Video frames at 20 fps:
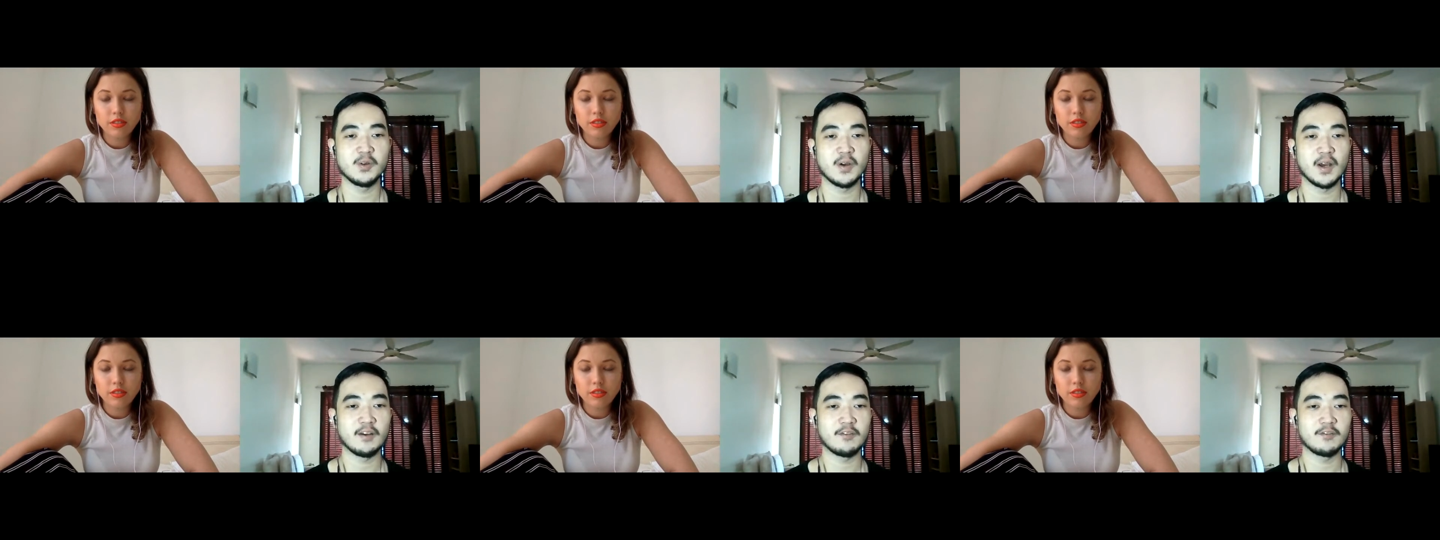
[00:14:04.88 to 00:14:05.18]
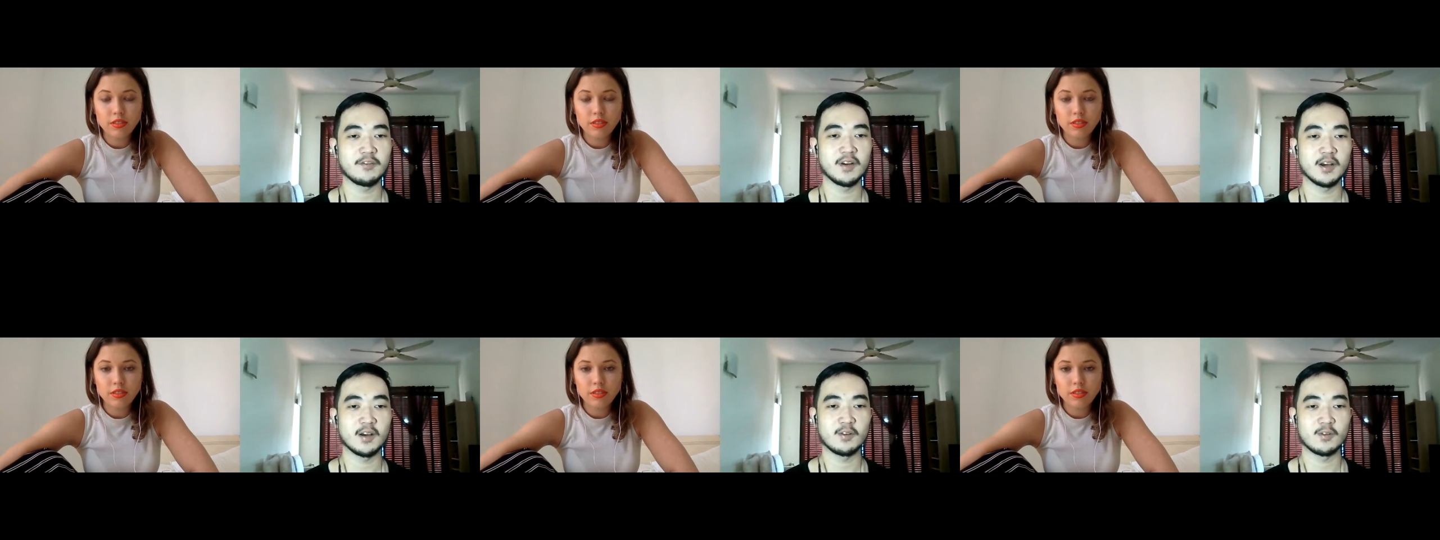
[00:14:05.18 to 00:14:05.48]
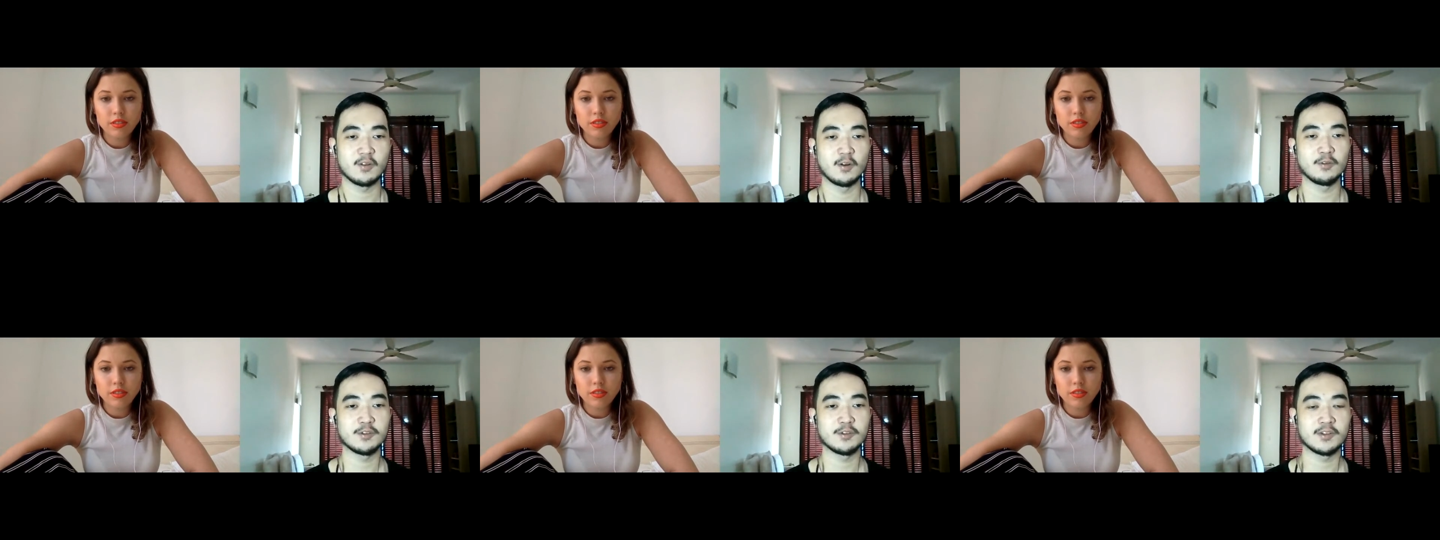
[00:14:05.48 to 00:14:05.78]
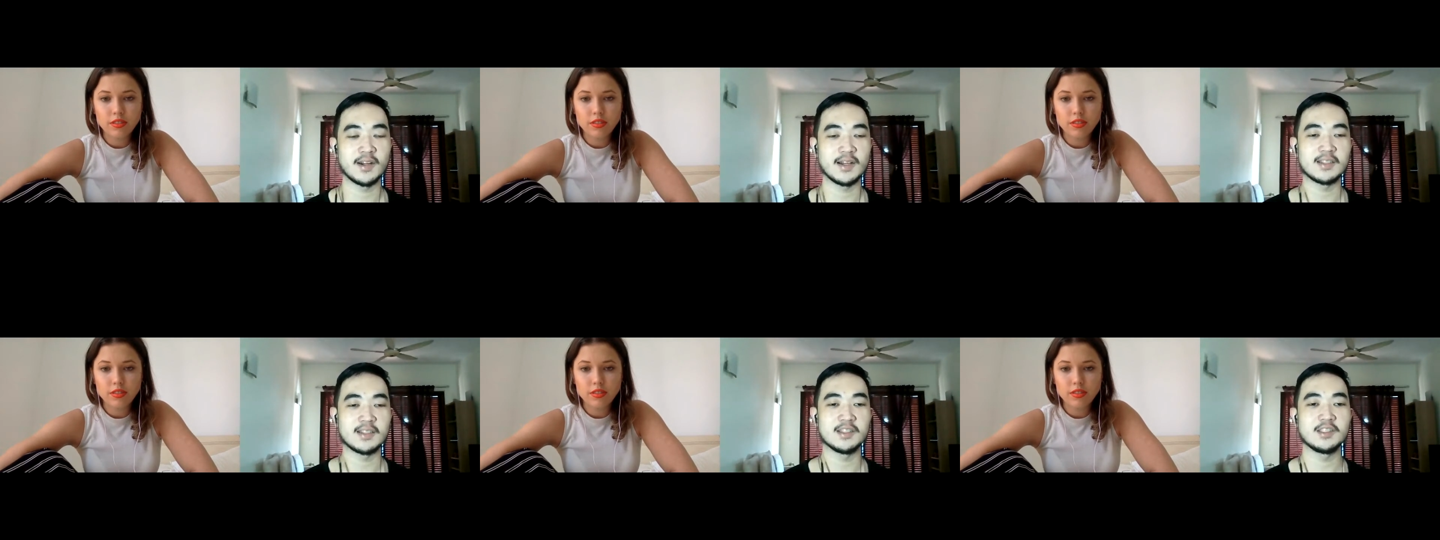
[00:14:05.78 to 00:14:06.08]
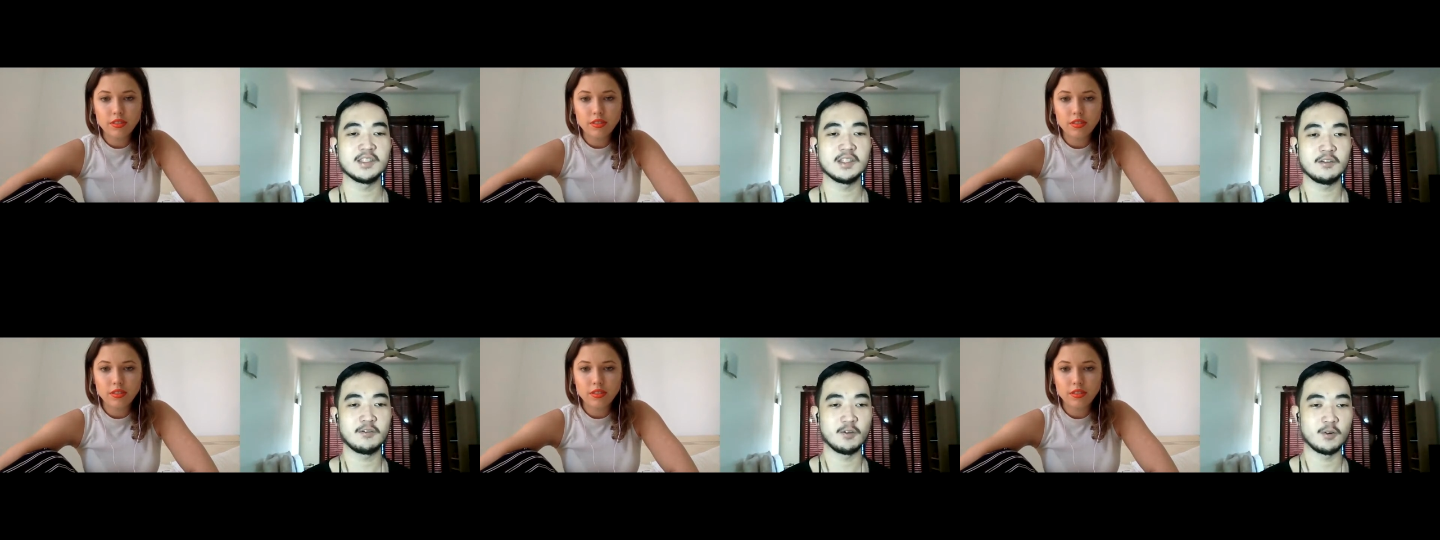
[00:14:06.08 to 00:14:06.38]
Speaker 1: have a growth strategy
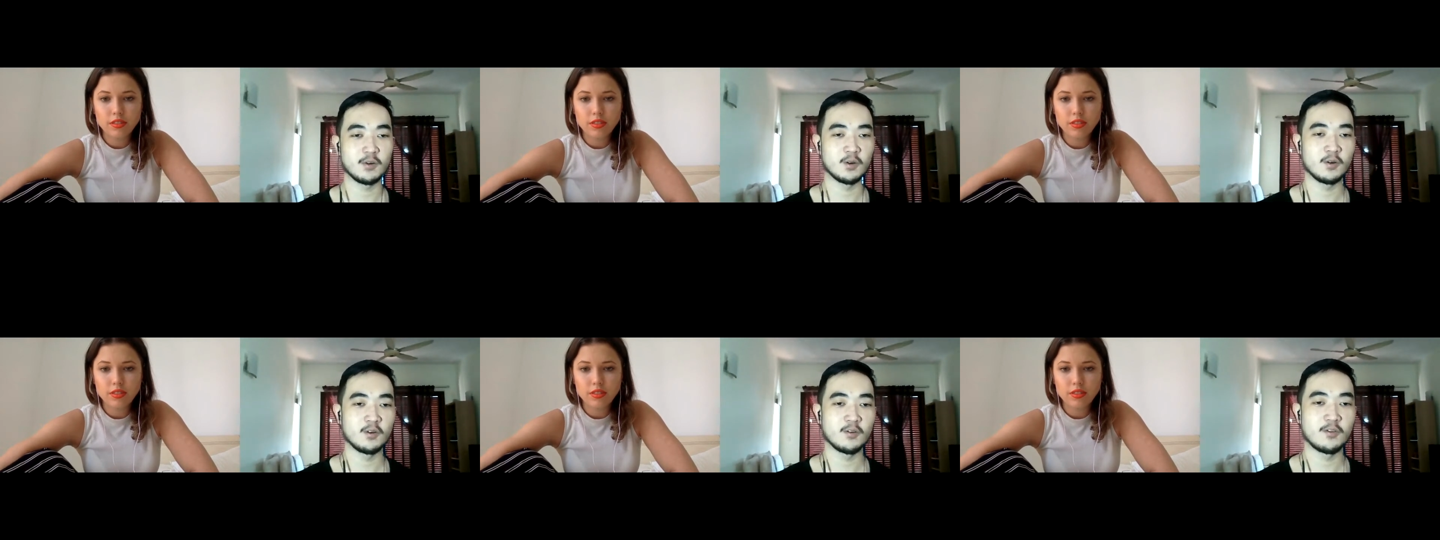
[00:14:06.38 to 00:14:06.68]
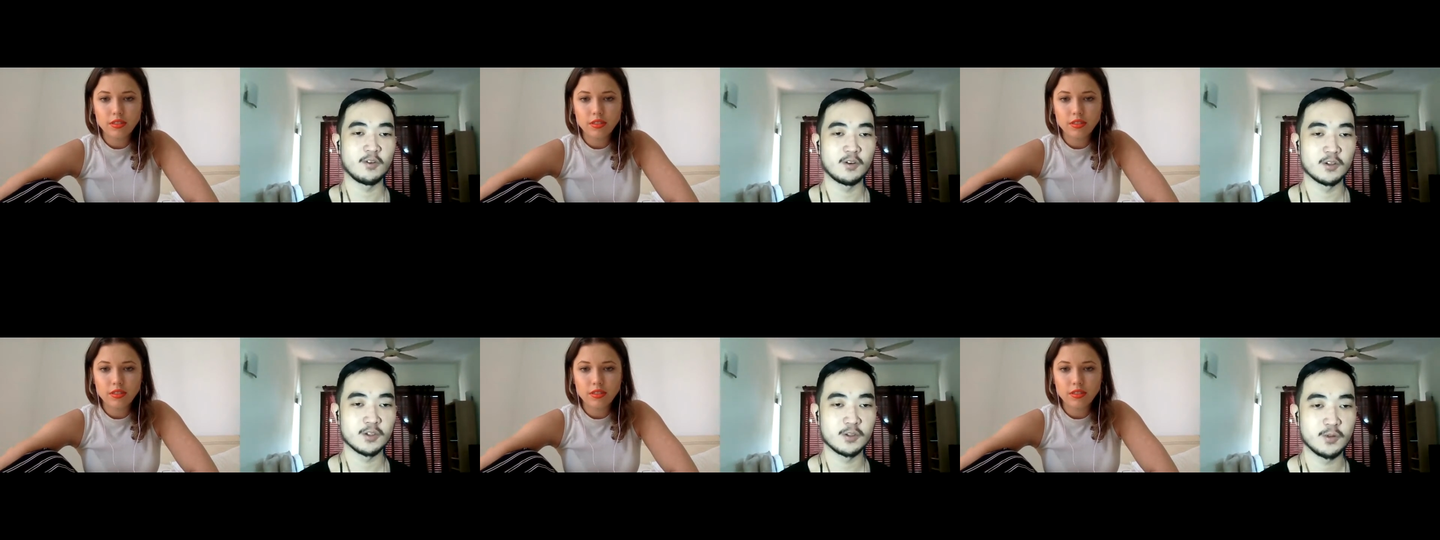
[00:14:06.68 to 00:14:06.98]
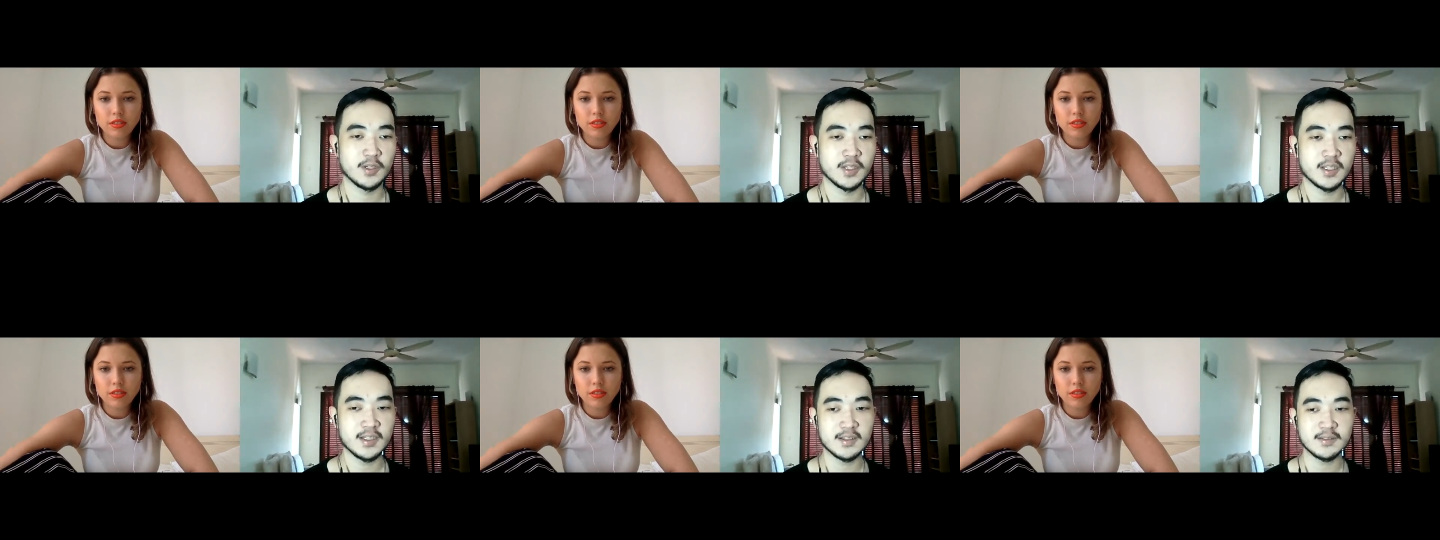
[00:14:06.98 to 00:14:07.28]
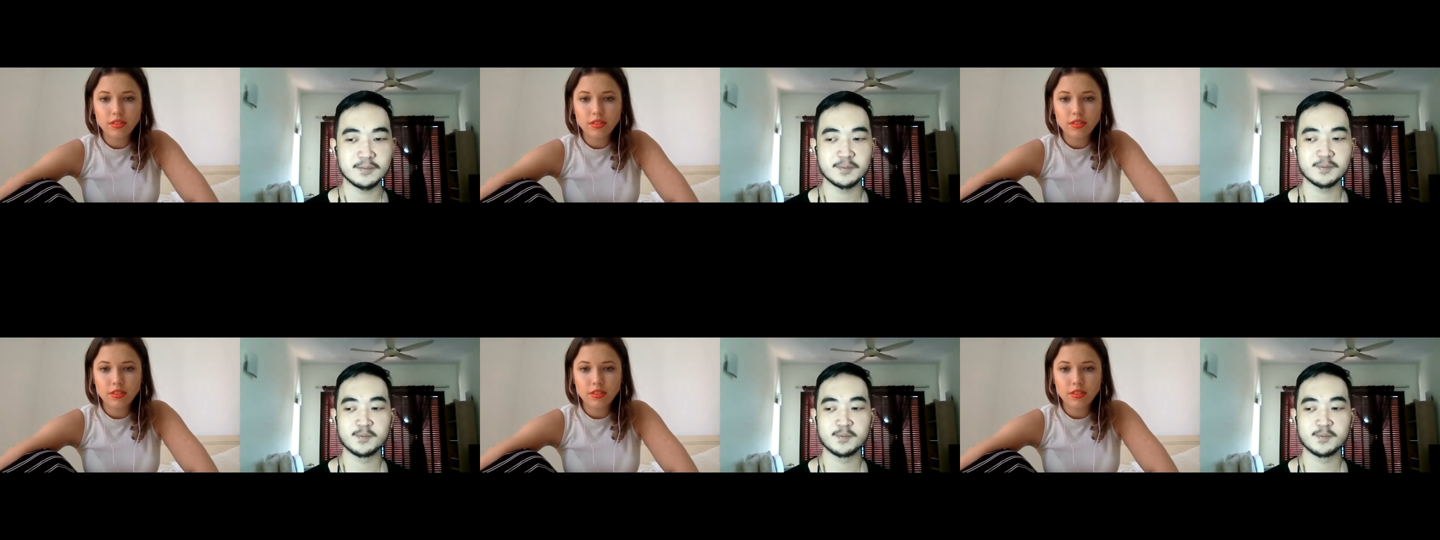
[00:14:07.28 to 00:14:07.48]
for for twitter